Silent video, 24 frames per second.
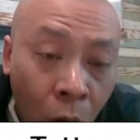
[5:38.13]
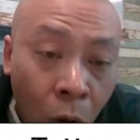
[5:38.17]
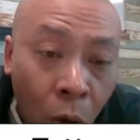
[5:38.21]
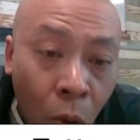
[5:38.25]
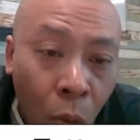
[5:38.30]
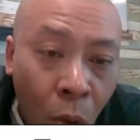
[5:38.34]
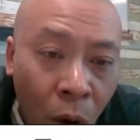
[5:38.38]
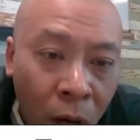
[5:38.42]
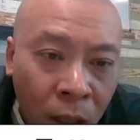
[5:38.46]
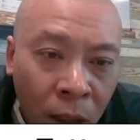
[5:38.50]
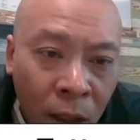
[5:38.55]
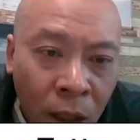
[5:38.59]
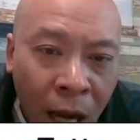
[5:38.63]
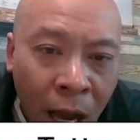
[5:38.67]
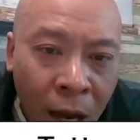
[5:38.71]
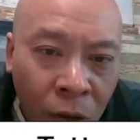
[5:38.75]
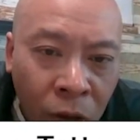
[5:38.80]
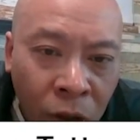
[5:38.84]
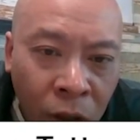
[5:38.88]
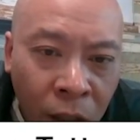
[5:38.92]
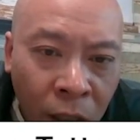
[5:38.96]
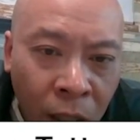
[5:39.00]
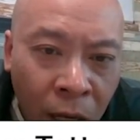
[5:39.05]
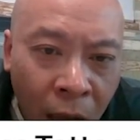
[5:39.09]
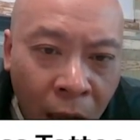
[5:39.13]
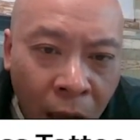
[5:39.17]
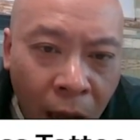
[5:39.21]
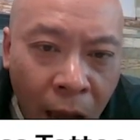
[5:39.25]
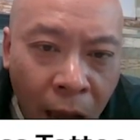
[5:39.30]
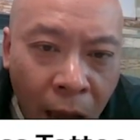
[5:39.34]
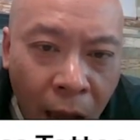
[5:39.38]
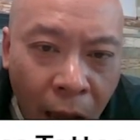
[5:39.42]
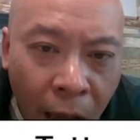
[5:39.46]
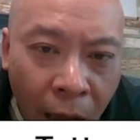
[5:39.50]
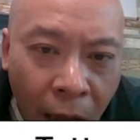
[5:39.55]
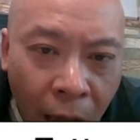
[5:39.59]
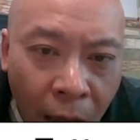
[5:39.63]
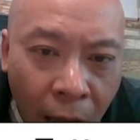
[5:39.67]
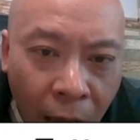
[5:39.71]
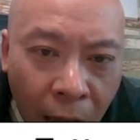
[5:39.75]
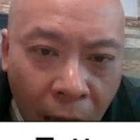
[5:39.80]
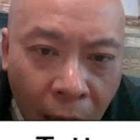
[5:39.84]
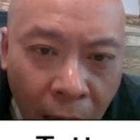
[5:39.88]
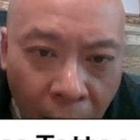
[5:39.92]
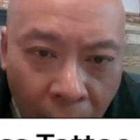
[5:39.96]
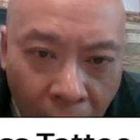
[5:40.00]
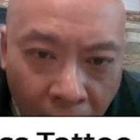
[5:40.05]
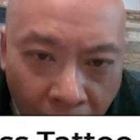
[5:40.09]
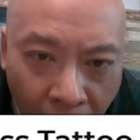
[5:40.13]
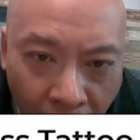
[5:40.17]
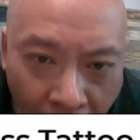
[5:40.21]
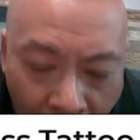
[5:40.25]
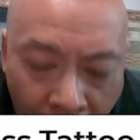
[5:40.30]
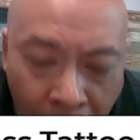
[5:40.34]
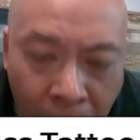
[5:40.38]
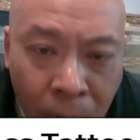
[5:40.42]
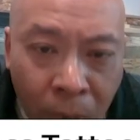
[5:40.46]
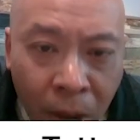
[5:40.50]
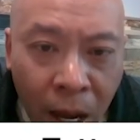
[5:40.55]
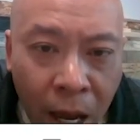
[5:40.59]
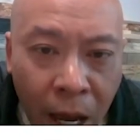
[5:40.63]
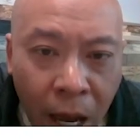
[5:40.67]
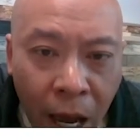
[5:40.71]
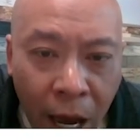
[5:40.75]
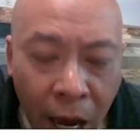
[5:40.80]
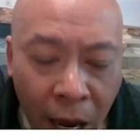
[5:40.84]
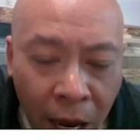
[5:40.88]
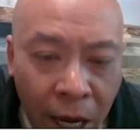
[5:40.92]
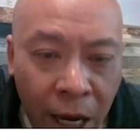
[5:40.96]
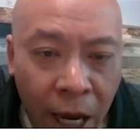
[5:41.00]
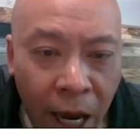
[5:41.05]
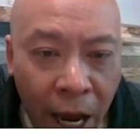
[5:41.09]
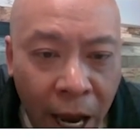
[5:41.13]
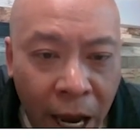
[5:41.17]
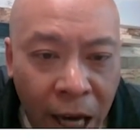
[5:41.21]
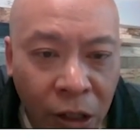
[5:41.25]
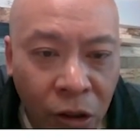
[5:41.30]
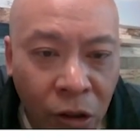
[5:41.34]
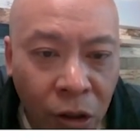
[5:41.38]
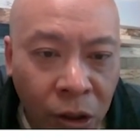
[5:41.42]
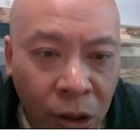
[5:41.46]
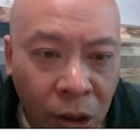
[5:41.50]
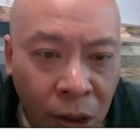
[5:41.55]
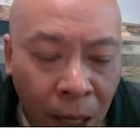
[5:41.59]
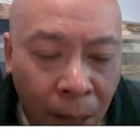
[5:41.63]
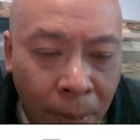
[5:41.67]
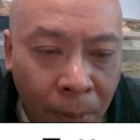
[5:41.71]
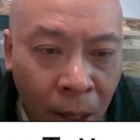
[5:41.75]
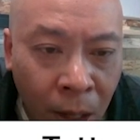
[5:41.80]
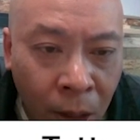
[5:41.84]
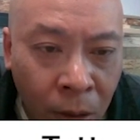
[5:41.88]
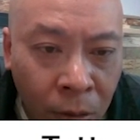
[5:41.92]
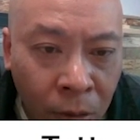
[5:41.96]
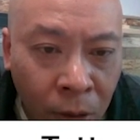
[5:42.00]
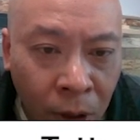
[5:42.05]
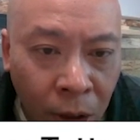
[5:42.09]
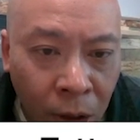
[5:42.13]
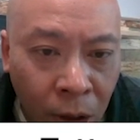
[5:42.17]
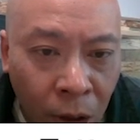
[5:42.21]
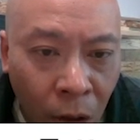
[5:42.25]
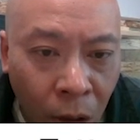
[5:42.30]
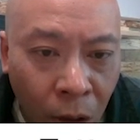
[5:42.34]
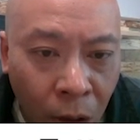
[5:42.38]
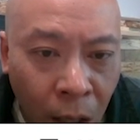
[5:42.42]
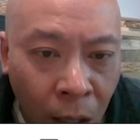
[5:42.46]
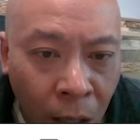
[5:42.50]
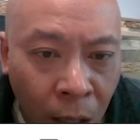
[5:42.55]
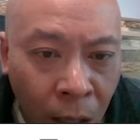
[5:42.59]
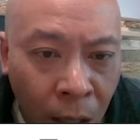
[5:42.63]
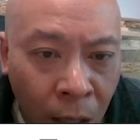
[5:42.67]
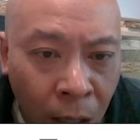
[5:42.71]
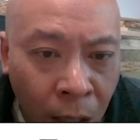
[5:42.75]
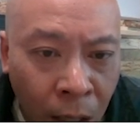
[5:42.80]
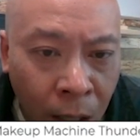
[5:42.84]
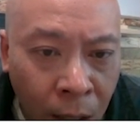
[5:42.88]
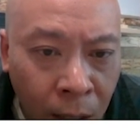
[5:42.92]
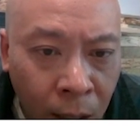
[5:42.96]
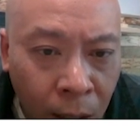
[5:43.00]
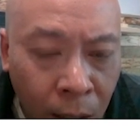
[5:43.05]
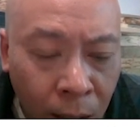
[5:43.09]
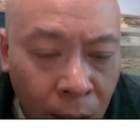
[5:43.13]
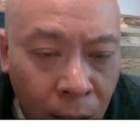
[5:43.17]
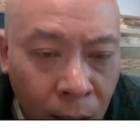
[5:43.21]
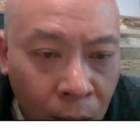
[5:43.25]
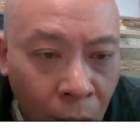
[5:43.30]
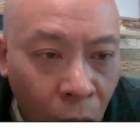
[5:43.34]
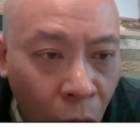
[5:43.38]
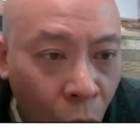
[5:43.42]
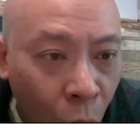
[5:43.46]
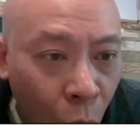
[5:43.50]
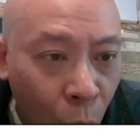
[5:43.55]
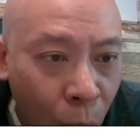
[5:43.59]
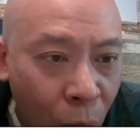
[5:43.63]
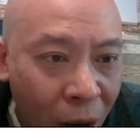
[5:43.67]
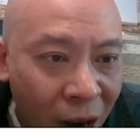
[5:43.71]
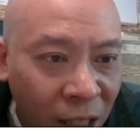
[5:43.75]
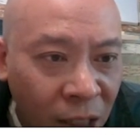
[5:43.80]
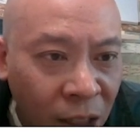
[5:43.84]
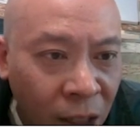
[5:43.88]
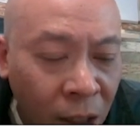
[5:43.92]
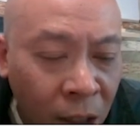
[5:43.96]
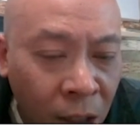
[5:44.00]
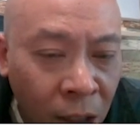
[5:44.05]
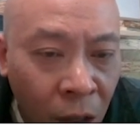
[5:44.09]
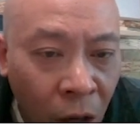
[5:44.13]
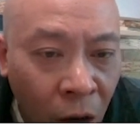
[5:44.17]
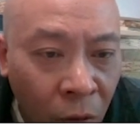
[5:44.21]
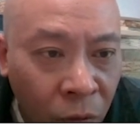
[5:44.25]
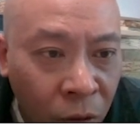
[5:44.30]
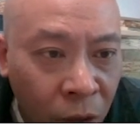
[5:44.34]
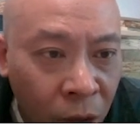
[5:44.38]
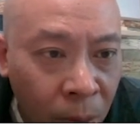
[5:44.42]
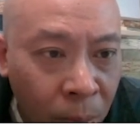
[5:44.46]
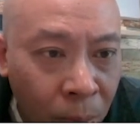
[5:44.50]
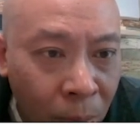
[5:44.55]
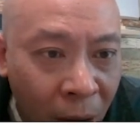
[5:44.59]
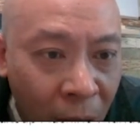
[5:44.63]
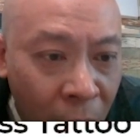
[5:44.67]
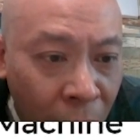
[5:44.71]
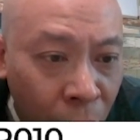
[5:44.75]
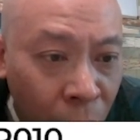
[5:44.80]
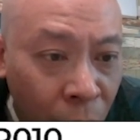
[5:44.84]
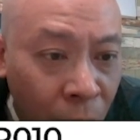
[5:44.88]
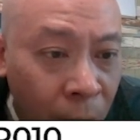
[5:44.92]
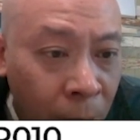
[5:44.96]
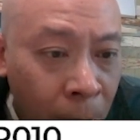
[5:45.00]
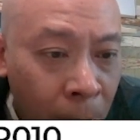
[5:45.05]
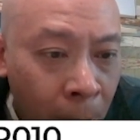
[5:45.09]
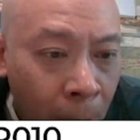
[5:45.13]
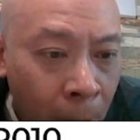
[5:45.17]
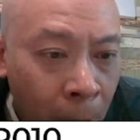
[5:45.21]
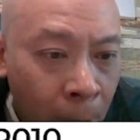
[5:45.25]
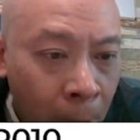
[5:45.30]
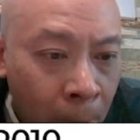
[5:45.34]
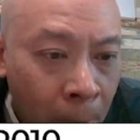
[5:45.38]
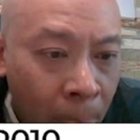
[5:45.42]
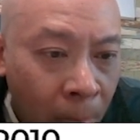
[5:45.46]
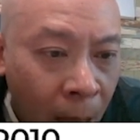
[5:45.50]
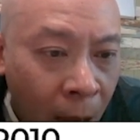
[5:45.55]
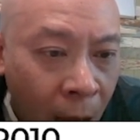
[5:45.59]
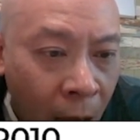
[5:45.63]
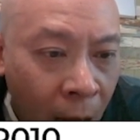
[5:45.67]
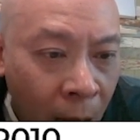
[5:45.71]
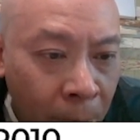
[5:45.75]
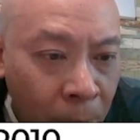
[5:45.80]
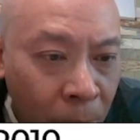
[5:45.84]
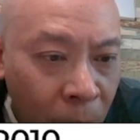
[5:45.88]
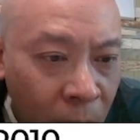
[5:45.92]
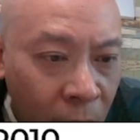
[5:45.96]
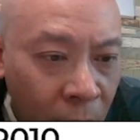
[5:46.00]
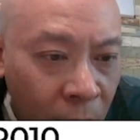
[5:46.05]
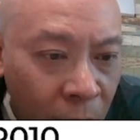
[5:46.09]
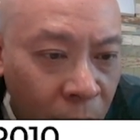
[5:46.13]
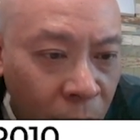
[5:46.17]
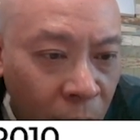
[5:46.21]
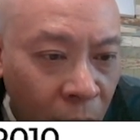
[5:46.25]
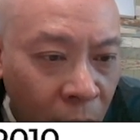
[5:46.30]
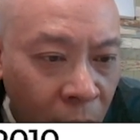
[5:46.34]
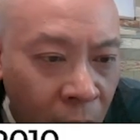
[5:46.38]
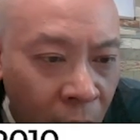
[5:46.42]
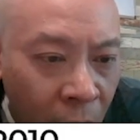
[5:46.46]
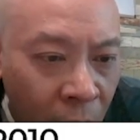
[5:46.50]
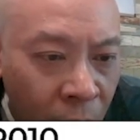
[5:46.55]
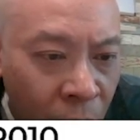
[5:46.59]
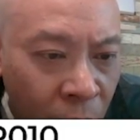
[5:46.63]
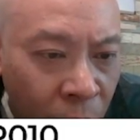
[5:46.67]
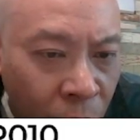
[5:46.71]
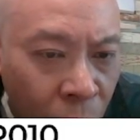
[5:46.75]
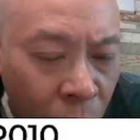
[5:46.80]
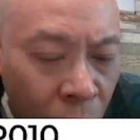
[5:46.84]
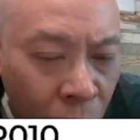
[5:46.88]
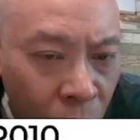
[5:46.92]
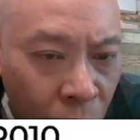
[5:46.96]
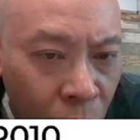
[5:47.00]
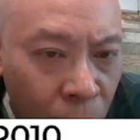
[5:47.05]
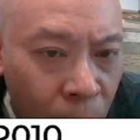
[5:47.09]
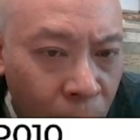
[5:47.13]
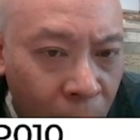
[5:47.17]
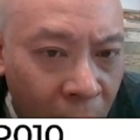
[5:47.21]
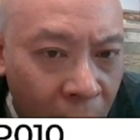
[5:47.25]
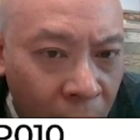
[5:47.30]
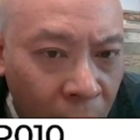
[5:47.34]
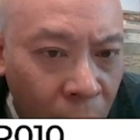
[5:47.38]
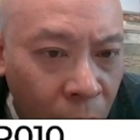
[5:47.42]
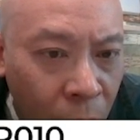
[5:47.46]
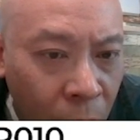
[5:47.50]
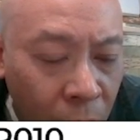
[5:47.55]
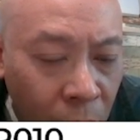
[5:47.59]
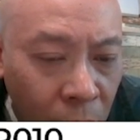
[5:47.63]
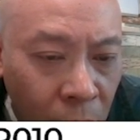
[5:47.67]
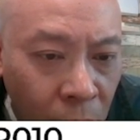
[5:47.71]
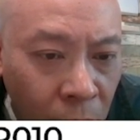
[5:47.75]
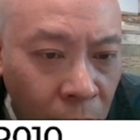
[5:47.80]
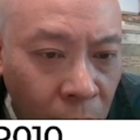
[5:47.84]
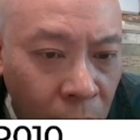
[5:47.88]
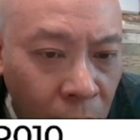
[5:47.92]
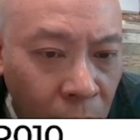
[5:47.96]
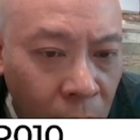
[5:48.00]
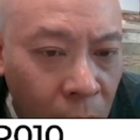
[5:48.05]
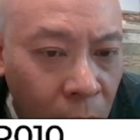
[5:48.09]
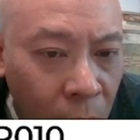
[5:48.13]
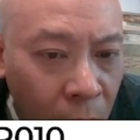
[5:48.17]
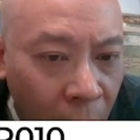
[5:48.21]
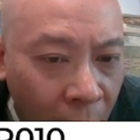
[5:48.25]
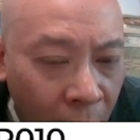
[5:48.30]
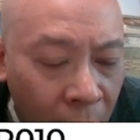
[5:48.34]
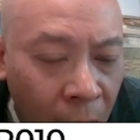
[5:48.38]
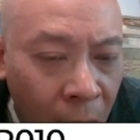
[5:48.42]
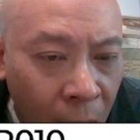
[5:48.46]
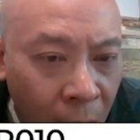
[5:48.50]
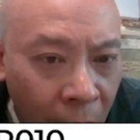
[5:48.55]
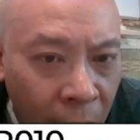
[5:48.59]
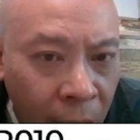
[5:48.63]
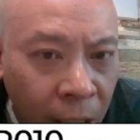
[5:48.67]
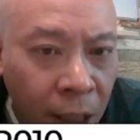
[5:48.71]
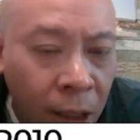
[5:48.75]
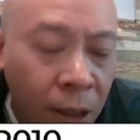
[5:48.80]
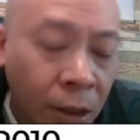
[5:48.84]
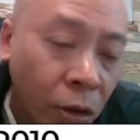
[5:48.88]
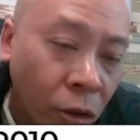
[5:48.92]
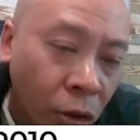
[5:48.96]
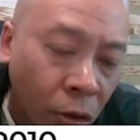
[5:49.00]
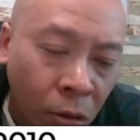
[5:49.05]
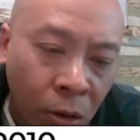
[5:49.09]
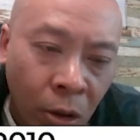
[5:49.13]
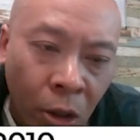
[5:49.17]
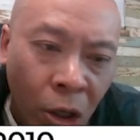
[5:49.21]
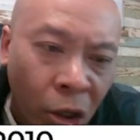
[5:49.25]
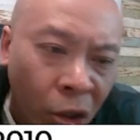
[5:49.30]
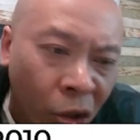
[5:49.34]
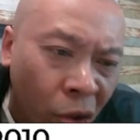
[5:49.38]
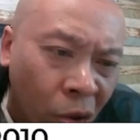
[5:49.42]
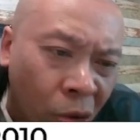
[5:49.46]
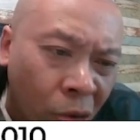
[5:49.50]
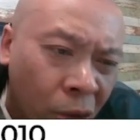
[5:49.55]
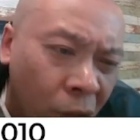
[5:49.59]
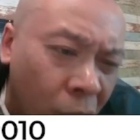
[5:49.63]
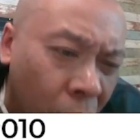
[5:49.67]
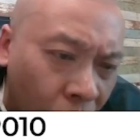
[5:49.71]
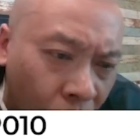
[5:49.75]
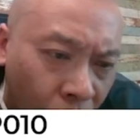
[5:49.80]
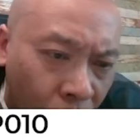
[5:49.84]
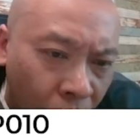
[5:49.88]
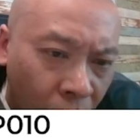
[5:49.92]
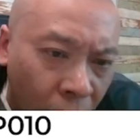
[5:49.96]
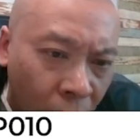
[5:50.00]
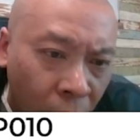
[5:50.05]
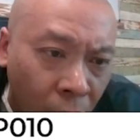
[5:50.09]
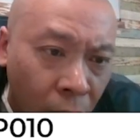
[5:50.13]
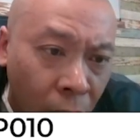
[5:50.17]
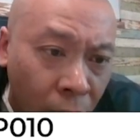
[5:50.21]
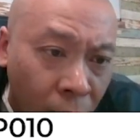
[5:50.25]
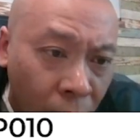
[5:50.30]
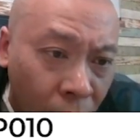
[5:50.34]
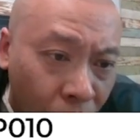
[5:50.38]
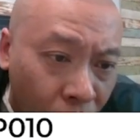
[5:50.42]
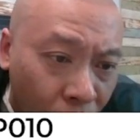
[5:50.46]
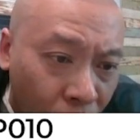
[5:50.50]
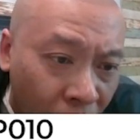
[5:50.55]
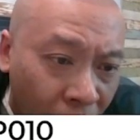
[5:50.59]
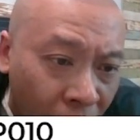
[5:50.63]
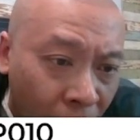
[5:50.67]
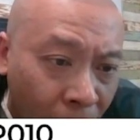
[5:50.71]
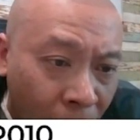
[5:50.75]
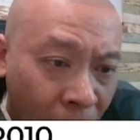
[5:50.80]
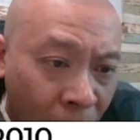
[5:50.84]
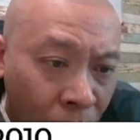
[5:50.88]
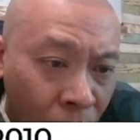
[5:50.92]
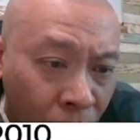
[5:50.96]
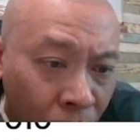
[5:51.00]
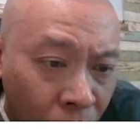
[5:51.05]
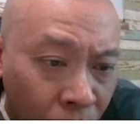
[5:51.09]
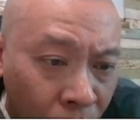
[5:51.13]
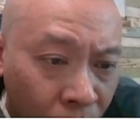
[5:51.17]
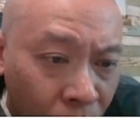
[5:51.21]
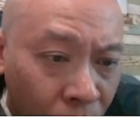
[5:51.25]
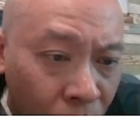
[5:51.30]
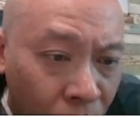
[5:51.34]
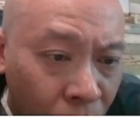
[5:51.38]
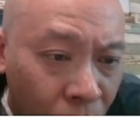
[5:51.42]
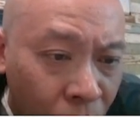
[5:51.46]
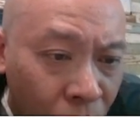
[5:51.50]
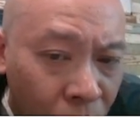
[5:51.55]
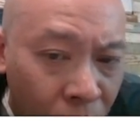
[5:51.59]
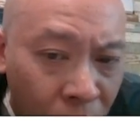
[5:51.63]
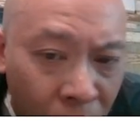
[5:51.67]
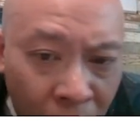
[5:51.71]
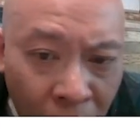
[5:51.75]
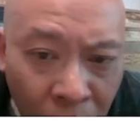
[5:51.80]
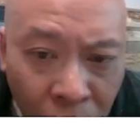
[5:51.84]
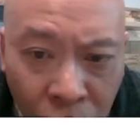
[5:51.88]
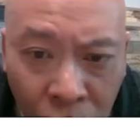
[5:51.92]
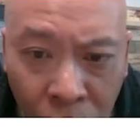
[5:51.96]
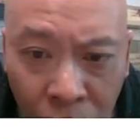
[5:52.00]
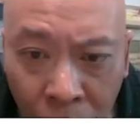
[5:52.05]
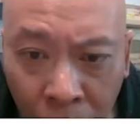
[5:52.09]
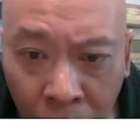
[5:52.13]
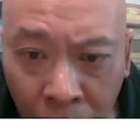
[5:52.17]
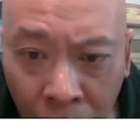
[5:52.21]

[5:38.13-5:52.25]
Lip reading: 1000 mAh is about the opacity of the battery. I believe they come with 2 batteries. I like it, so you don't need to worry about too much.